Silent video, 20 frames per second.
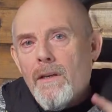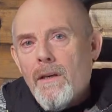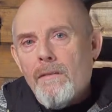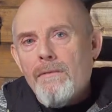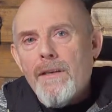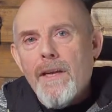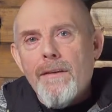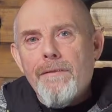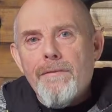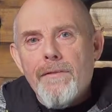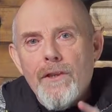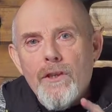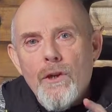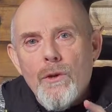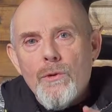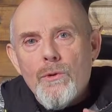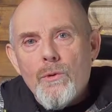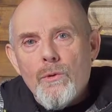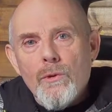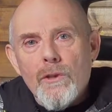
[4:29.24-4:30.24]
I've left the
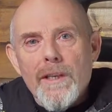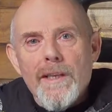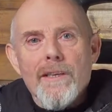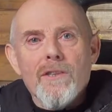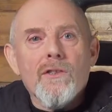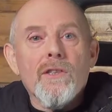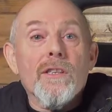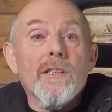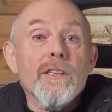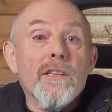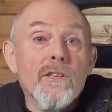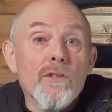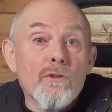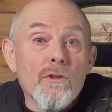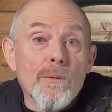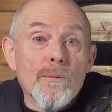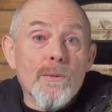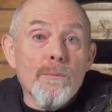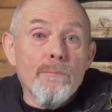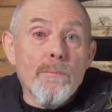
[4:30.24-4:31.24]
usual links in the
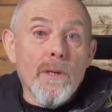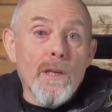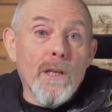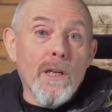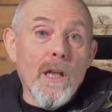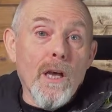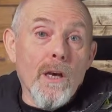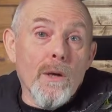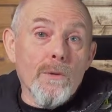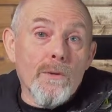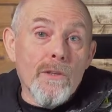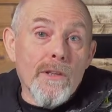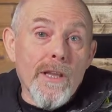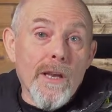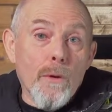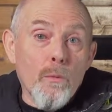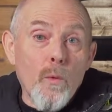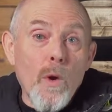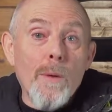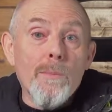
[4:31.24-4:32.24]
description below to
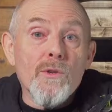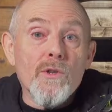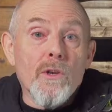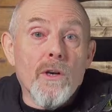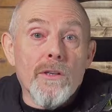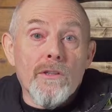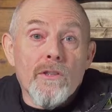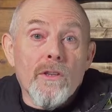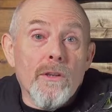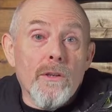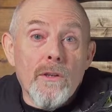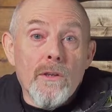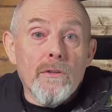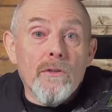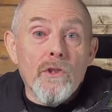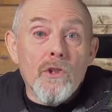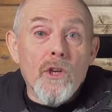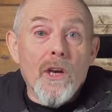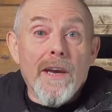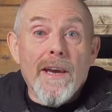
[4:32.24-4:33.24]
their website so you
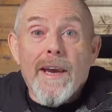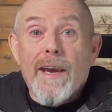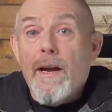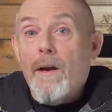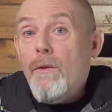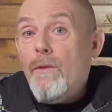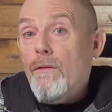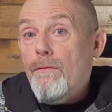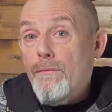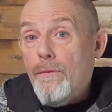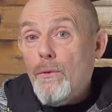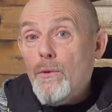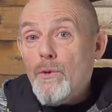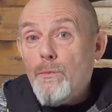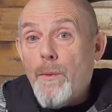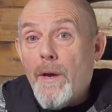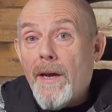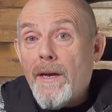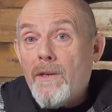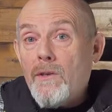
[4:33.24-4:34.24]
can check out the full
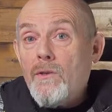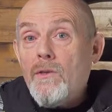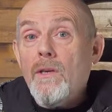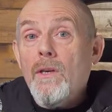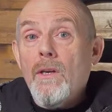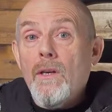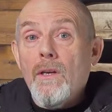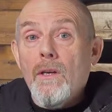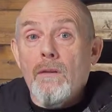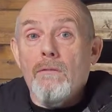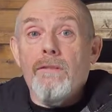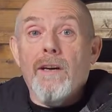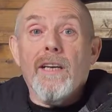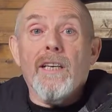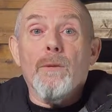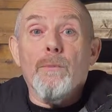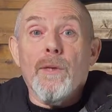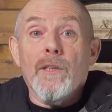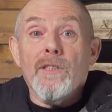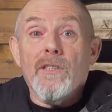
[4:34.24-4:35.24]
specs,
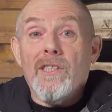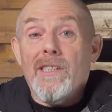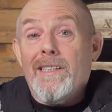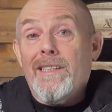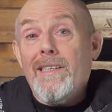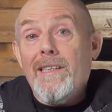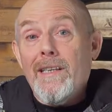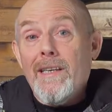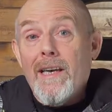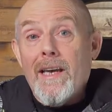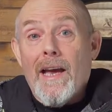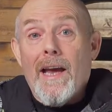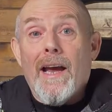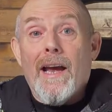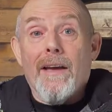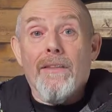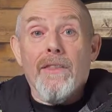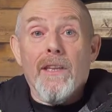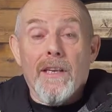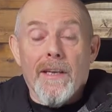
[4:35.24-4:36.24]
availability
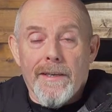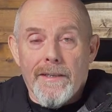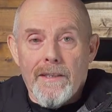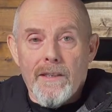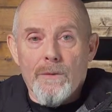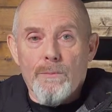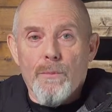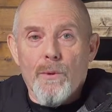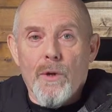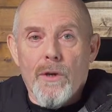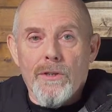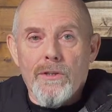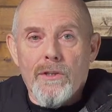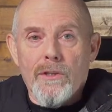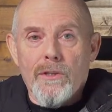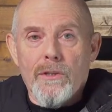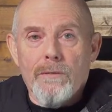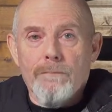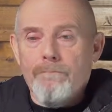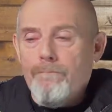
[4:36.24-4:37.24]
and the latest
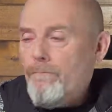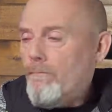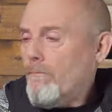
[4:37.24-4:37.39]
prices.